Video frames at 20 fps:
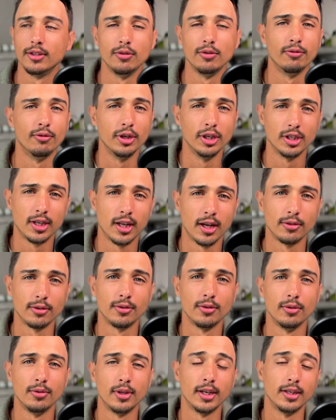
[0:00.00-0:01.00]
that you've reached
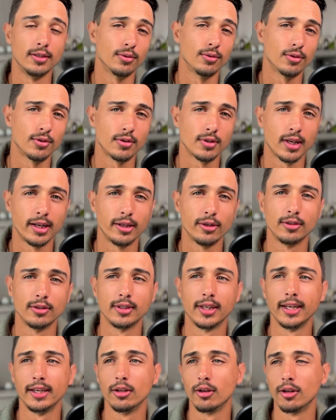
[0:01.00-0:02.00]
out to that is also selling
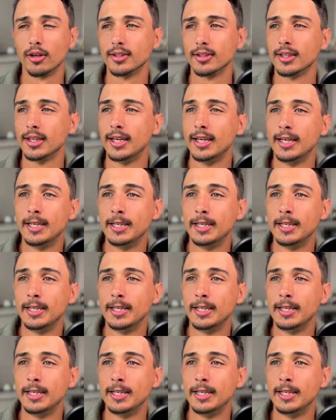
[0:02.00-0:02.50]
on Takealot.